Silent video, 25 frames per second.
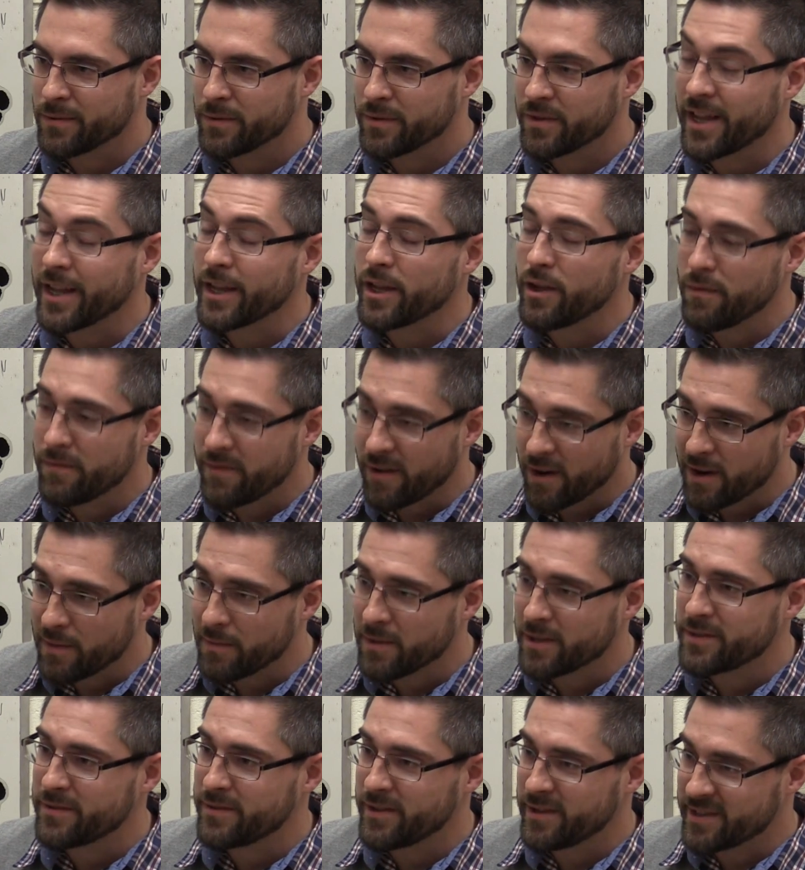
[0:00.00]
Well, thank you very
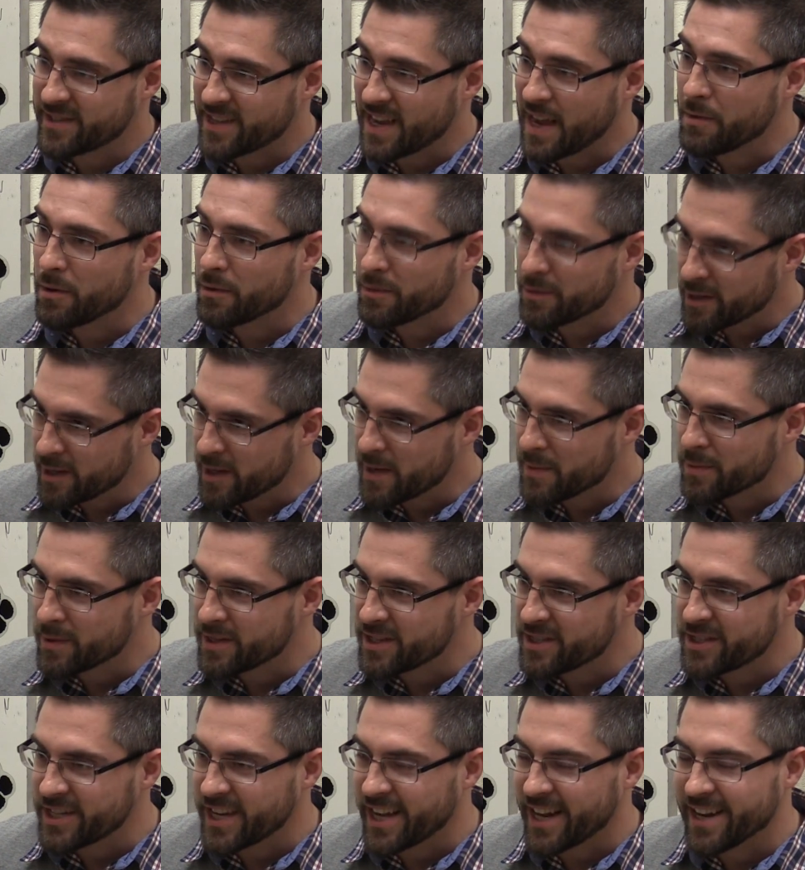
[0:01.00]
much for your time. I really
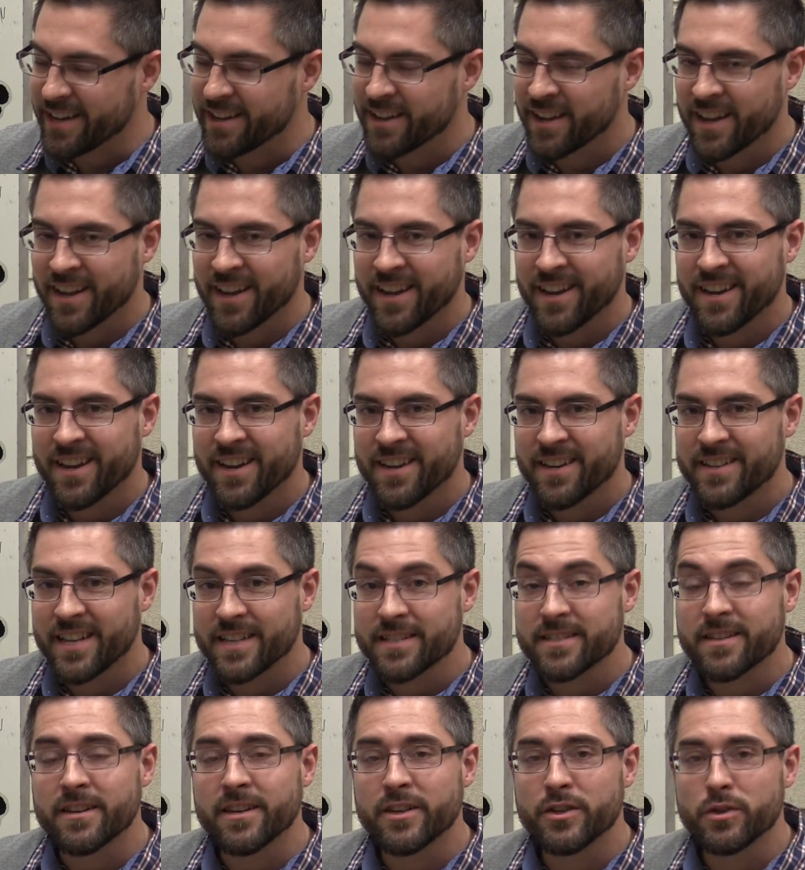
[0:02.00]
appreciate it. Thanks, Matt.
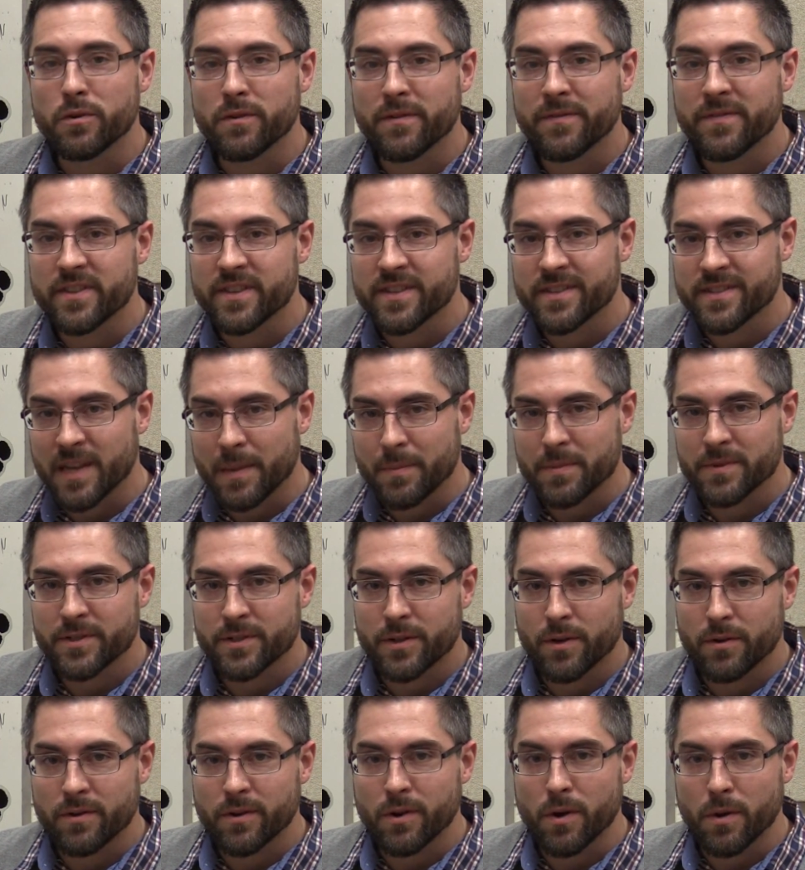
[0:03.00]
That's going to do it for this
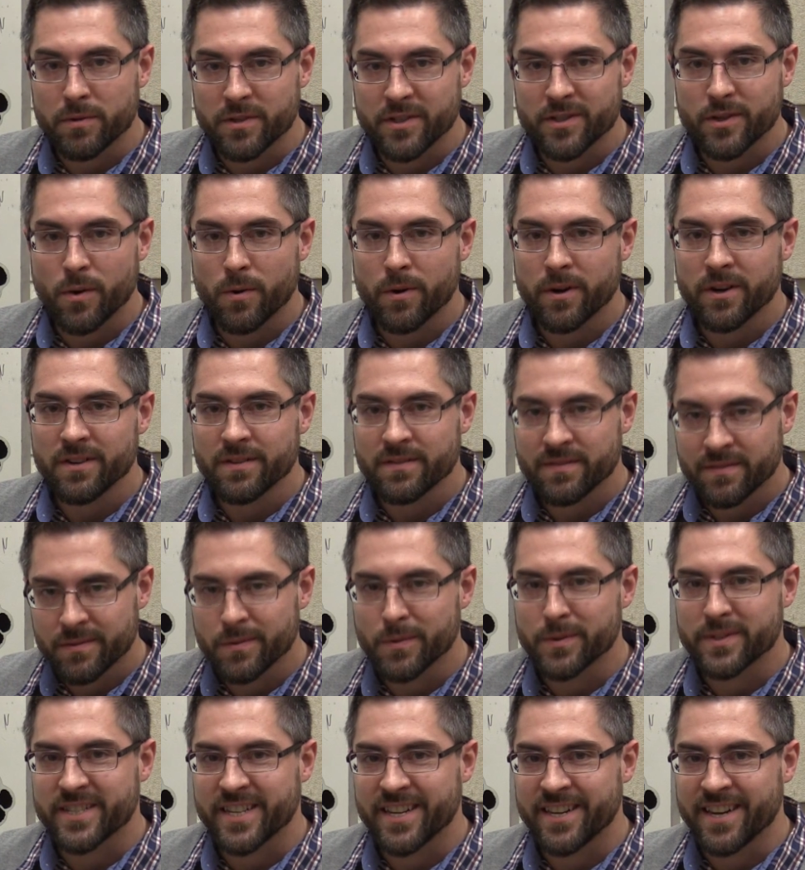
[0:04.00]
episode of Coach's Corner.
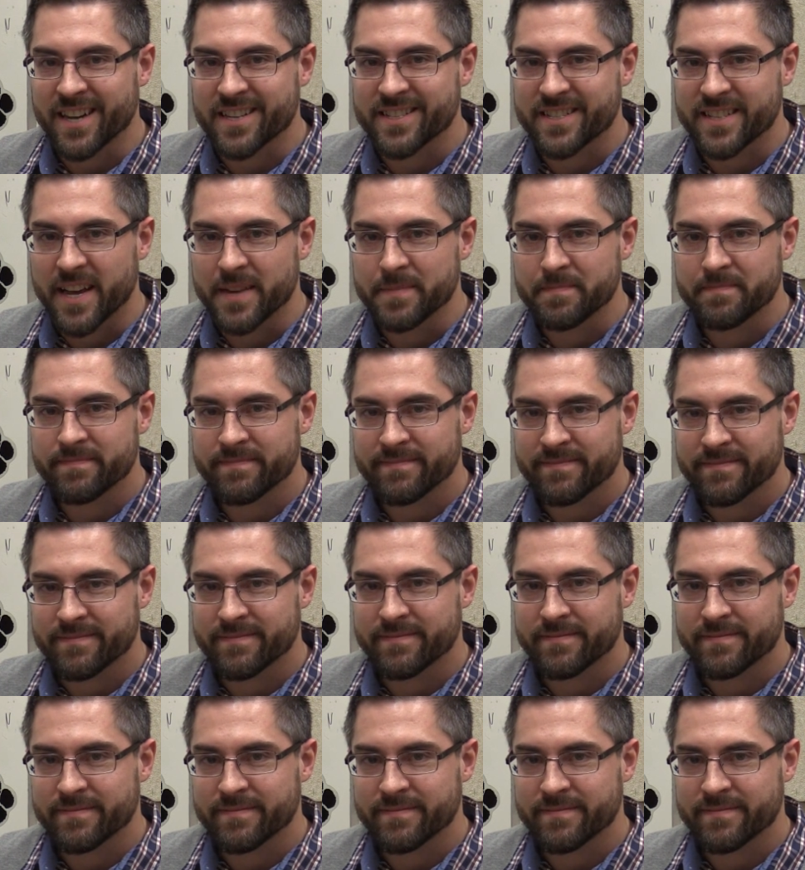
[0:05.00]
We'll see you next time.